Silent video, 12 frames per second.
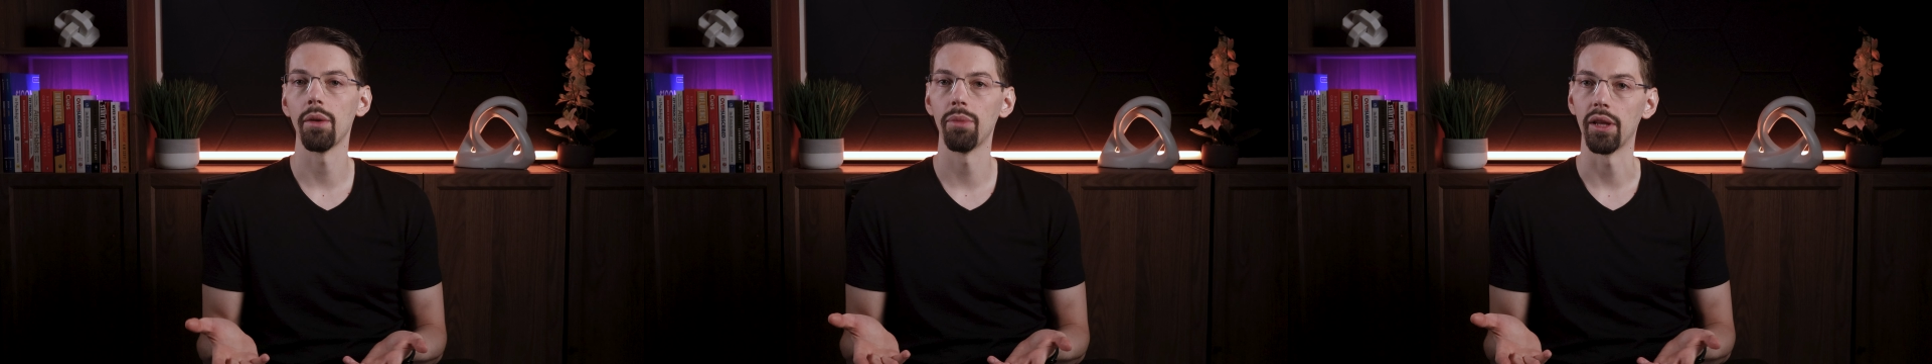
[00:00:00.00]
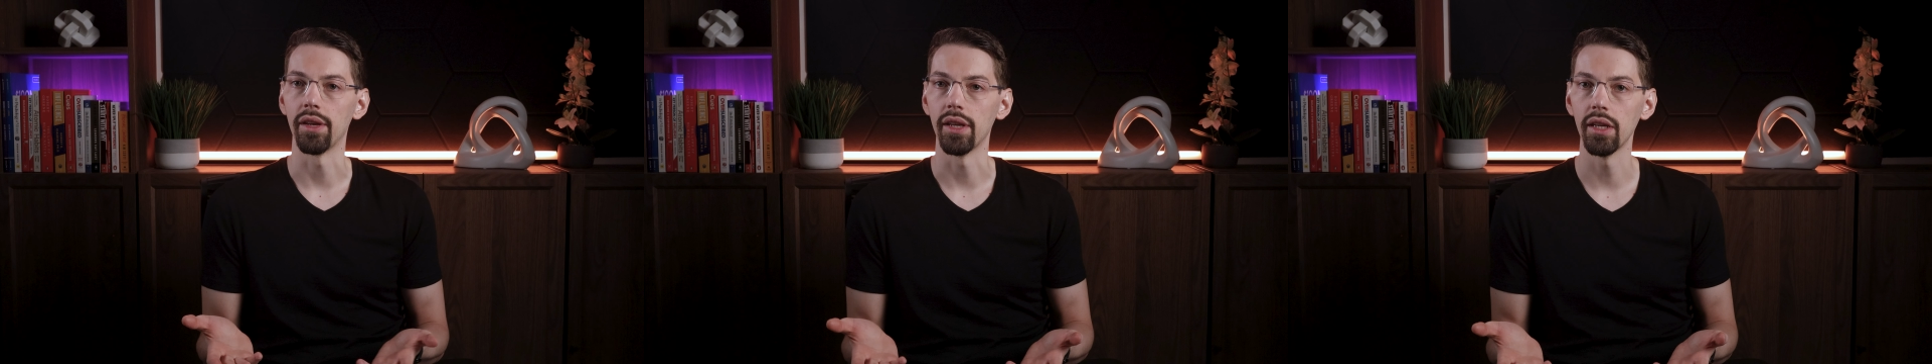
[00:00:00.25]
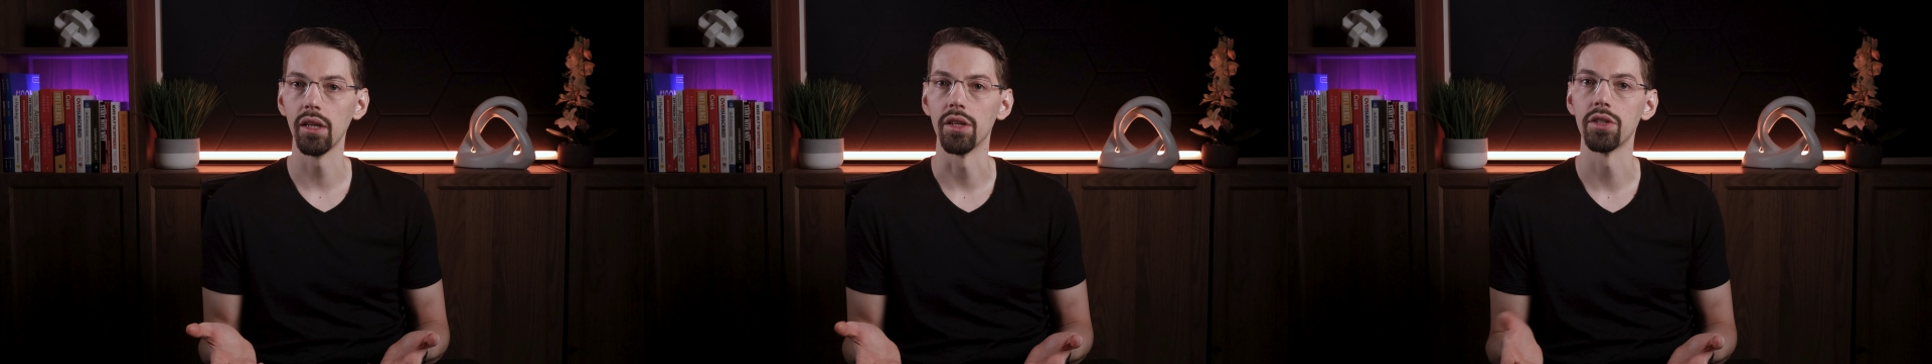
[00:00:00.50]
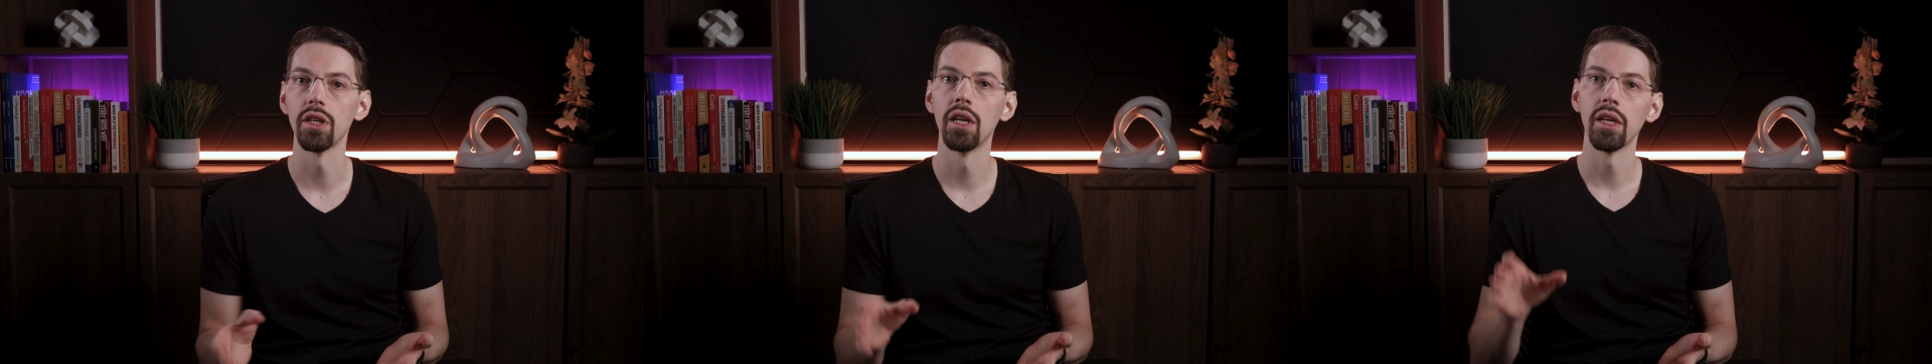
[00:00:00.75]
in plain
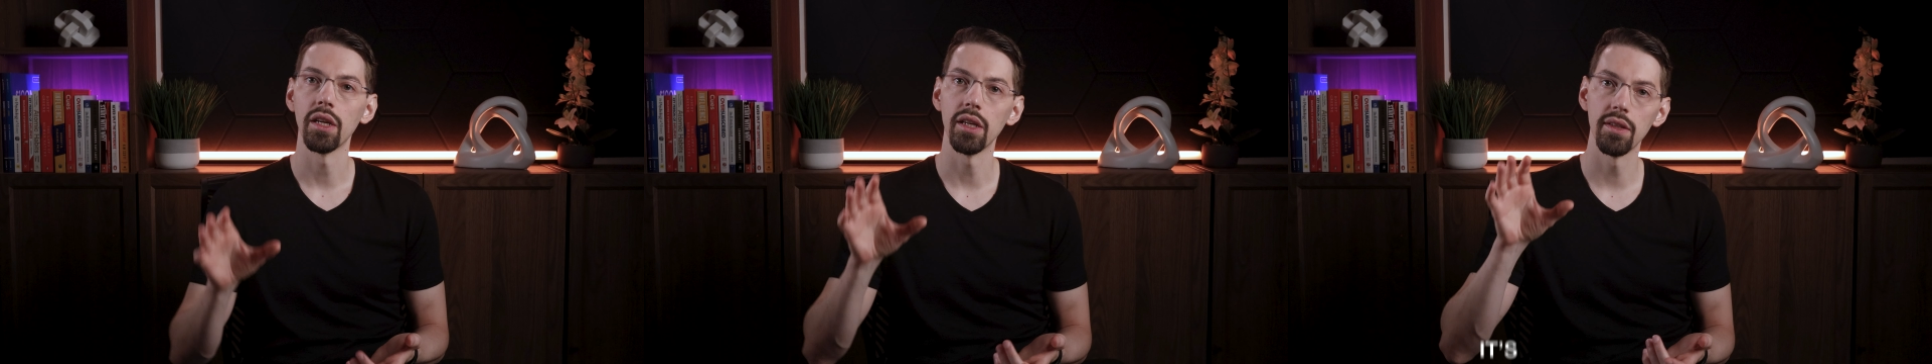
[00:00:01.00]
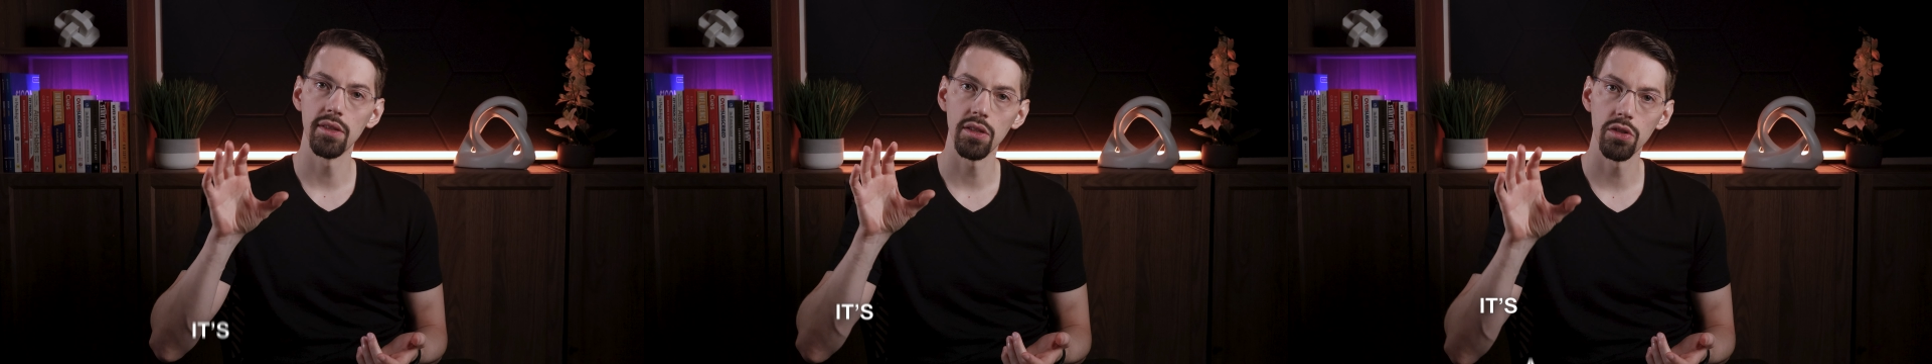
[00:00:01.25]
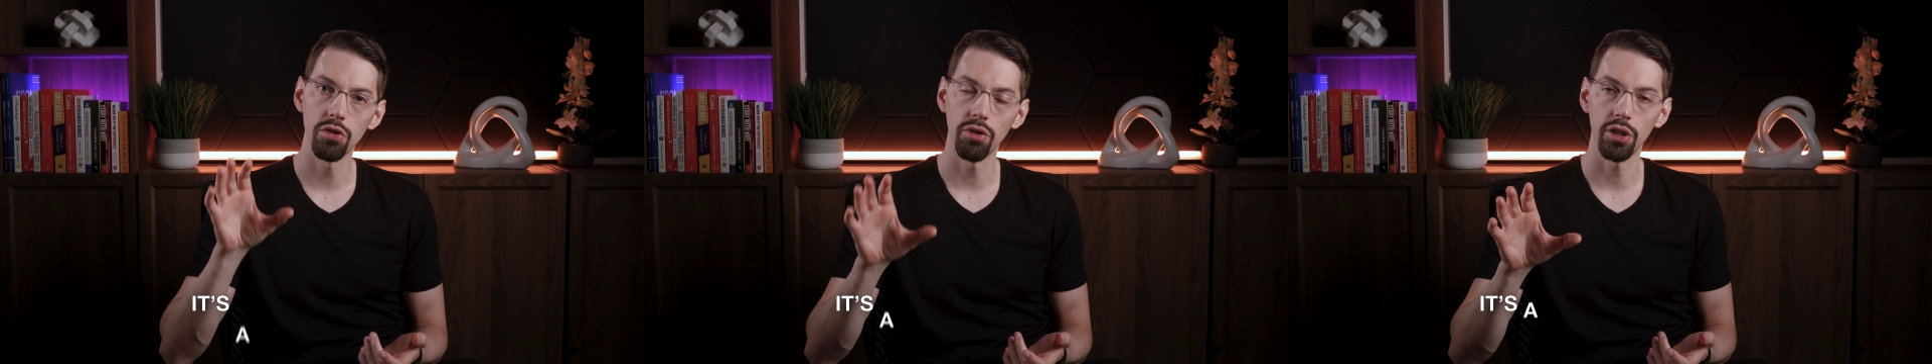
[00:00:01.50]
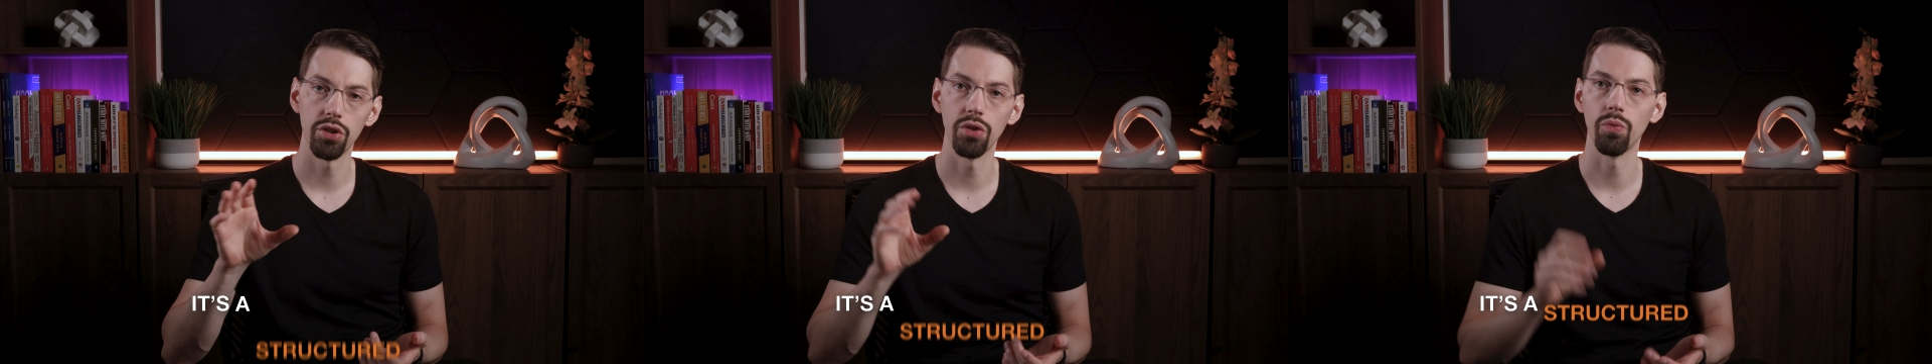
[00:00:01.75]
English, it's a
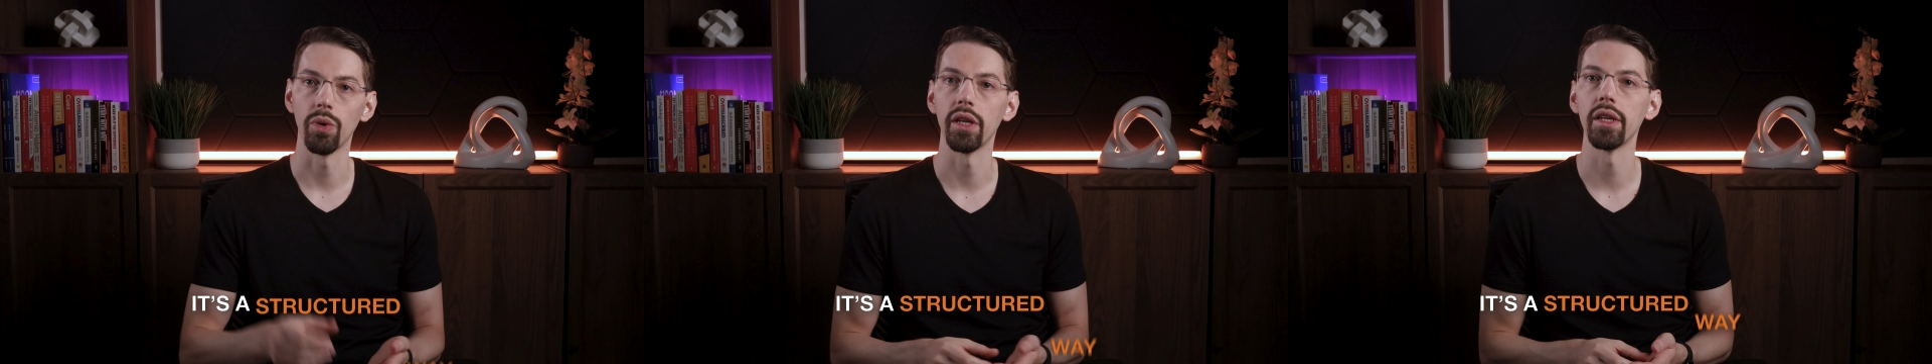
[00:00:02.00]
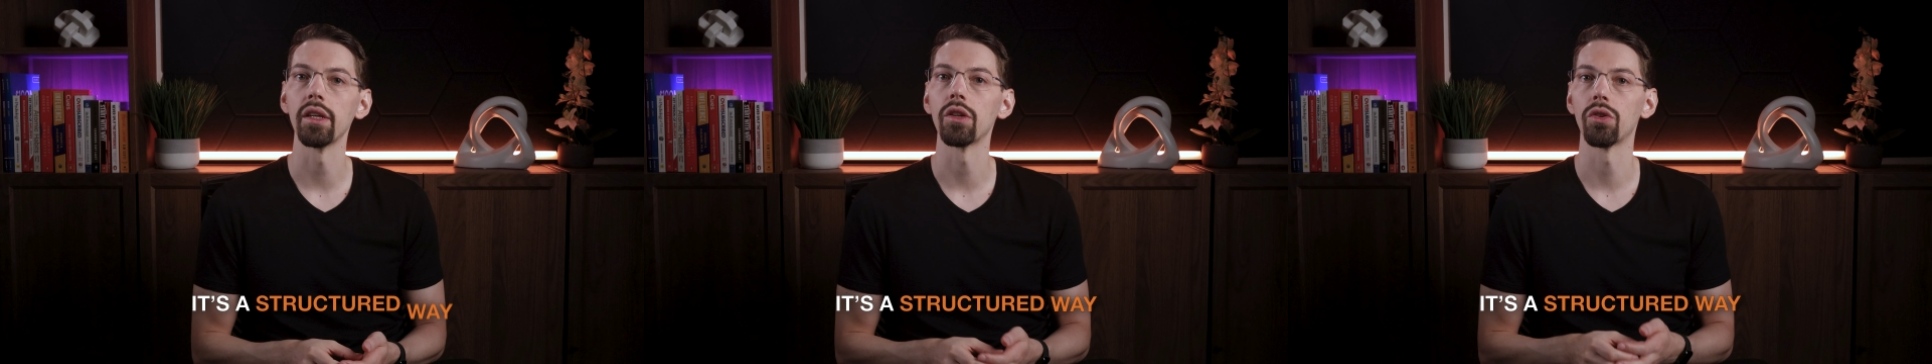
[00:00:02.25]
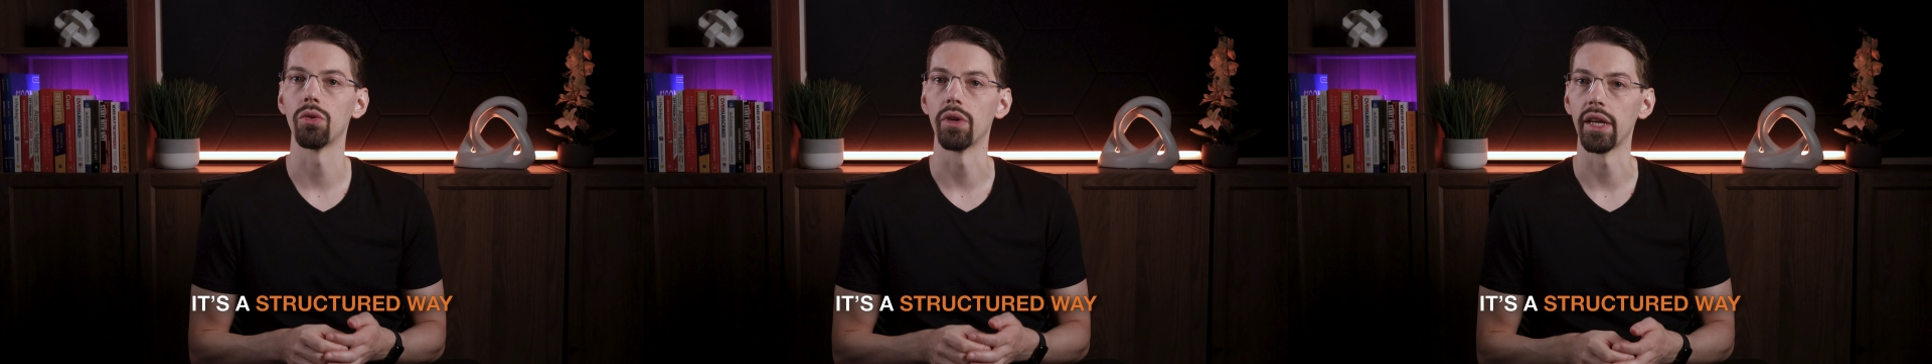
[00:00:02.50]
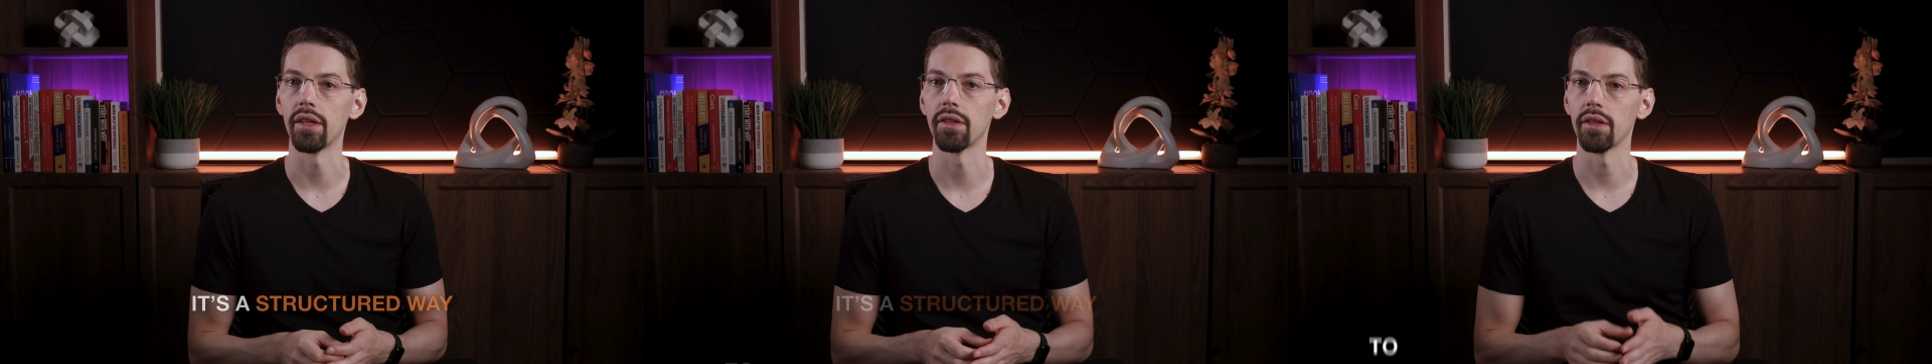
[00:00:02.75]
structured way to
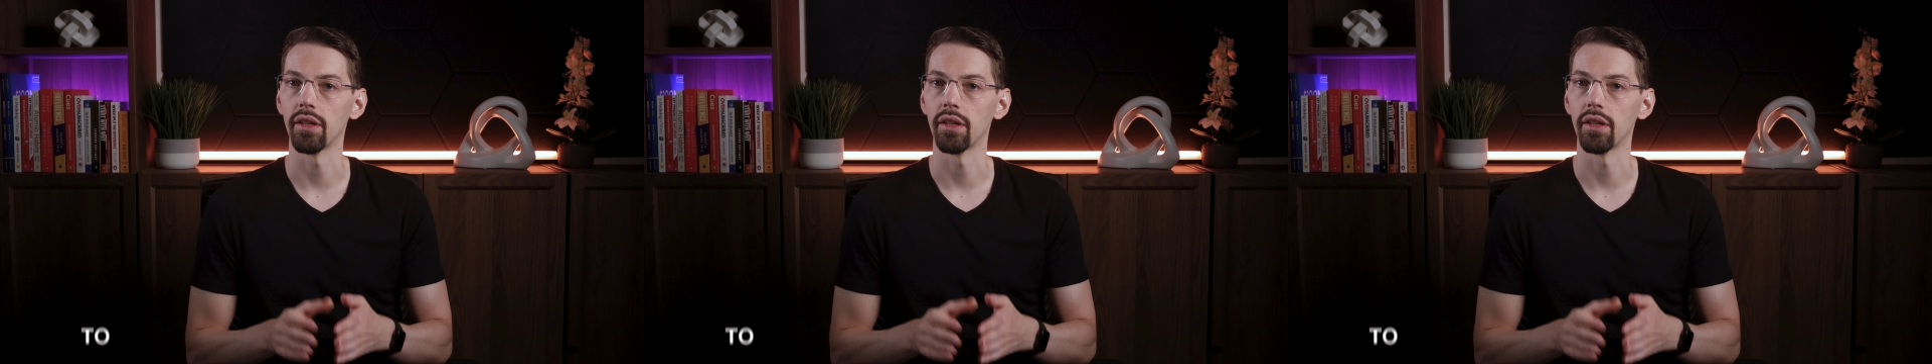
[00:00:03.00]
get